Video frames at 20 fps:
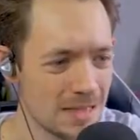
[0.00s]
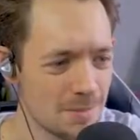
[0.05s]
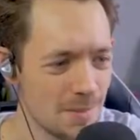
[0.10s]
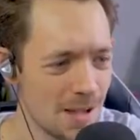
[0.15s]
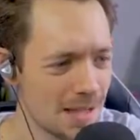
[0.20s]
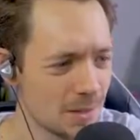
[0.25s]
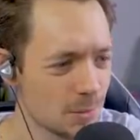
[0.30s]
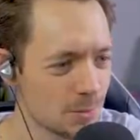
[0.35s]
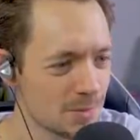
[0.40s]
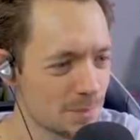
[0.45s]

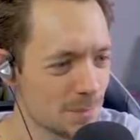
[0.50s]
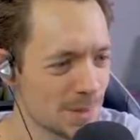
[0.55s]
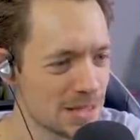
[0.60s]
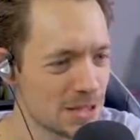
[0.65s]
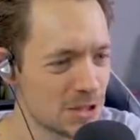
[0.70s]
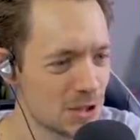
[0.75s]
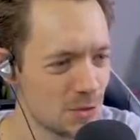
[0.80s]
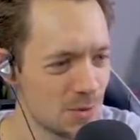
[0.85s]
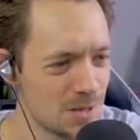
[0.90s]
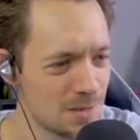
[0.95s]
email or was it my
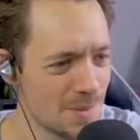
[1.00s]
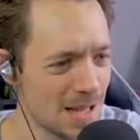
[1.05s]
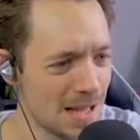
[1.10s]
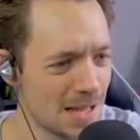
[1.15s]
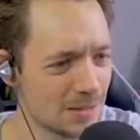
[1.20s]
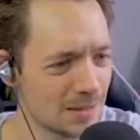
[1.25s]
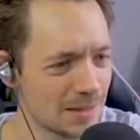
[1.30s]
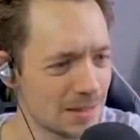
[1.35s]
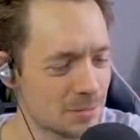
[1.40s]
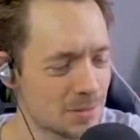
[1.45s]
new
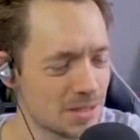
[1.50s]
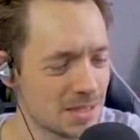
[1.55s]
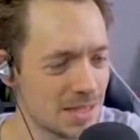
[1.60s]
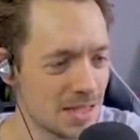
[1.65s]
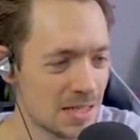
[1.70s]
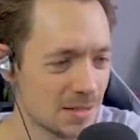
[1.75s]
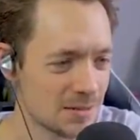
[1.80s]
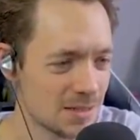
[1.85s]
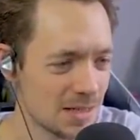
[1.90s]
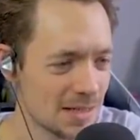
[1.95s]
email? It was
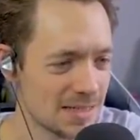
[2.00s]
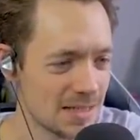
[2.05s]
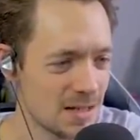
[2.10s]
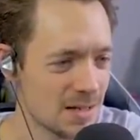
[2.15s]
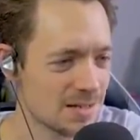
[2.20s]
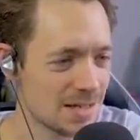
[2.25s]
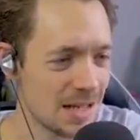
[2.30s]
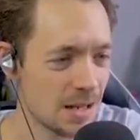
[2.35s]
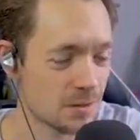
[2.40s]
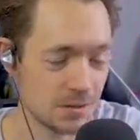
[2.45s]
it, it
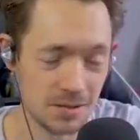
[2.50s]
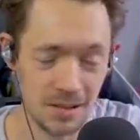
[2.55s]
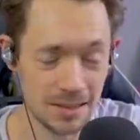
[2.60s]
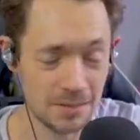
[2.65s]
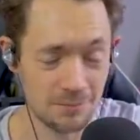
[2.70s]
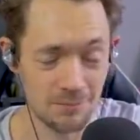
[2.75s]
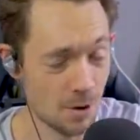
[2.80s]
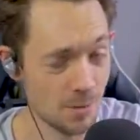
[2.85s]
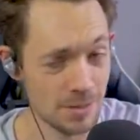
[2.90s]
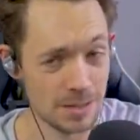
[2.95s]
turns out it was like
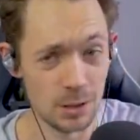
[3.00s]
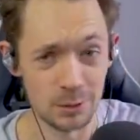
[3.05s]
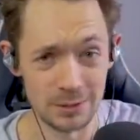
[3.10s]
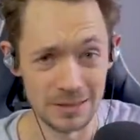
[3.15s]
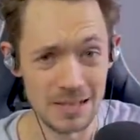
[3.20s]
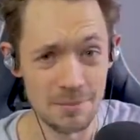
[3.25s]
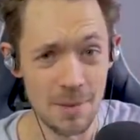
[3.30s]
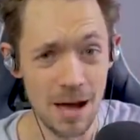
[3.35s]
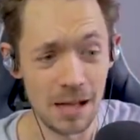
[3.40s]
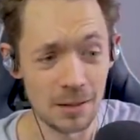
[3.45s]
a very old
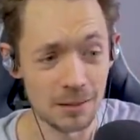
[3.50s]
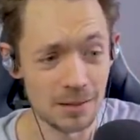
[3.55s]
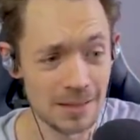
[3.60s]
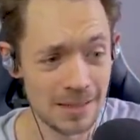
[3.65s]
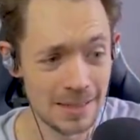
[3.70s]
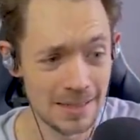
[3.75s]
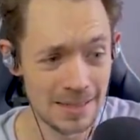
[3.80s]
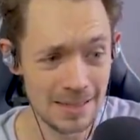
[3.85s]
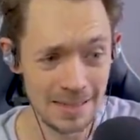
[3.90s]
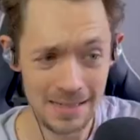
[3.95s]
email.
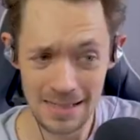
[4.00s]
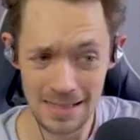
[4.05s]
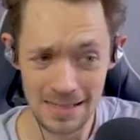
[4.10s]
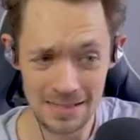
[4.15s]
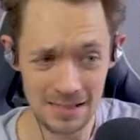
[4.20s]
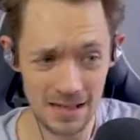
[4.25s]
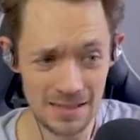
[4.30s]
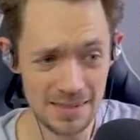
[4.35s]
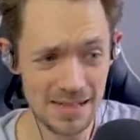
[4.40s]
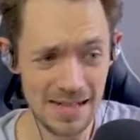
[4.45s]

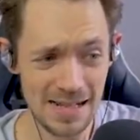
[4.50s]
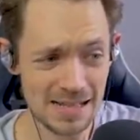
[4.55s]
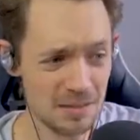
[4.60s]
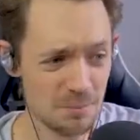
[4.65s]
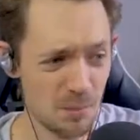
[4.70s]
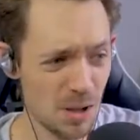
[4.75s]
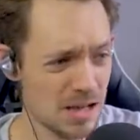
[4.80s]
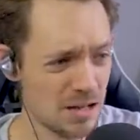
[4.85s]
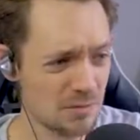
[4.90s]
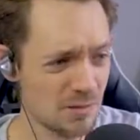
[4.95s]
So and then I had to
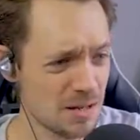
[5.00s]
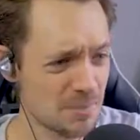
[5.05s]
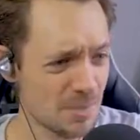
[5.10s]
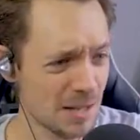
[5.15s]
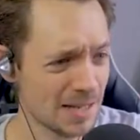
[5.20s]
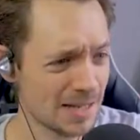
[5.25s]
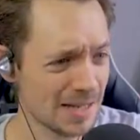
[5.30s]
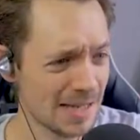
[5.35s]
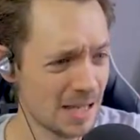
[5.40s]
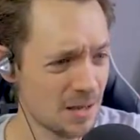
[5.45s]
migrate
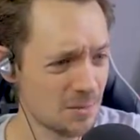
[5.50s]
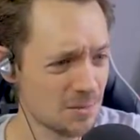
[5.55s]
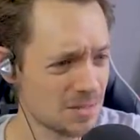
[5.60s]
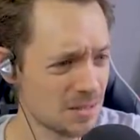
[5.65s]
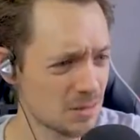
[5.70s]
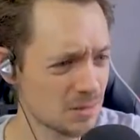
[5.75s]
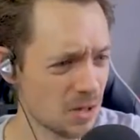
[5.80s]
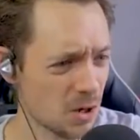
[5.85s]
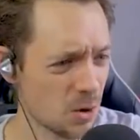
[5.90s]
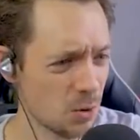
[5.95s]
my accounts.
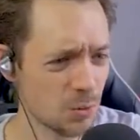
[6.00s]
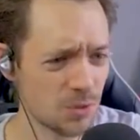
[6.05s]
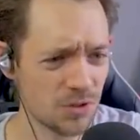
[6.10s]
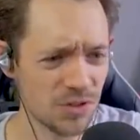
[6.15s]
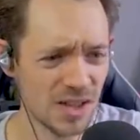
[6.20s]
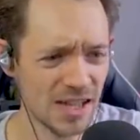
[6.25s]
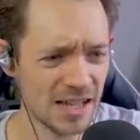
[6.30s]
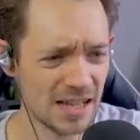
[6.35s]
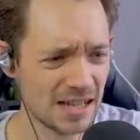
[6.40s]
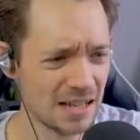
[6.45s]
That was a whole
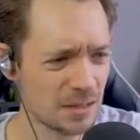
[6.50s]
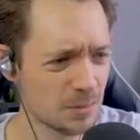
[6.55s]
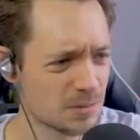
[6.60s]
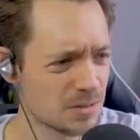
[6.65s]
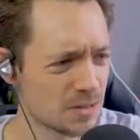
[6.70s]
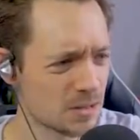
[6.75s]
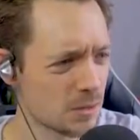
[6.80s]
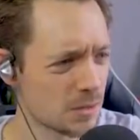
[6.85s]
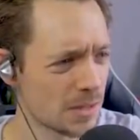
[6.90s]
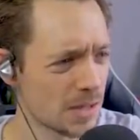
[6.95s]
thing. It was
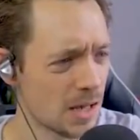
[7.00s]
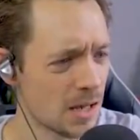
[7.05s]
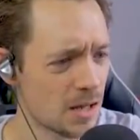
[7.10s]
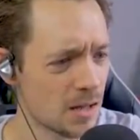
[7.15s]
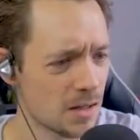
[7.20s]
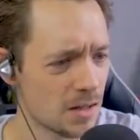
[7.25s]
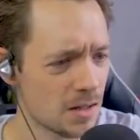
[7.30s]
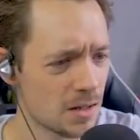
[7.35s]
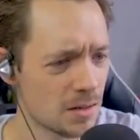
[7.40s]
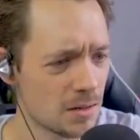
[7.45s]
annoying.
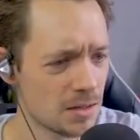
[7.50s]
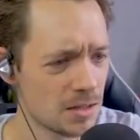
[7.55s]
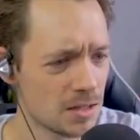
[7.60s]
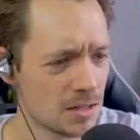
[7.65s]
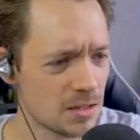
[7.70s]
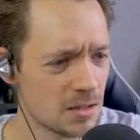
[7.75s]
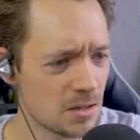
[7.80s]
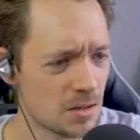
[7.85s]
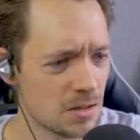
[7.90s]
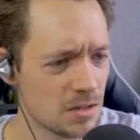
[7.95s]
Oh
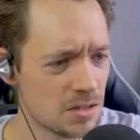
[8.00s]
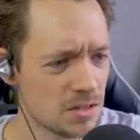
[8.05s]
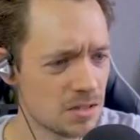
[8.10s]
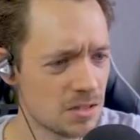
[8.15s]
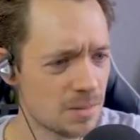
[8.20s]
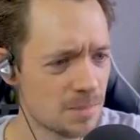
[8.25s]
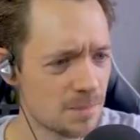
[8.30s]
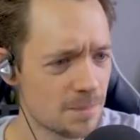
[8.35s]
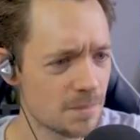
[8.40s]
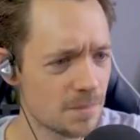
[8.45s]
gosh.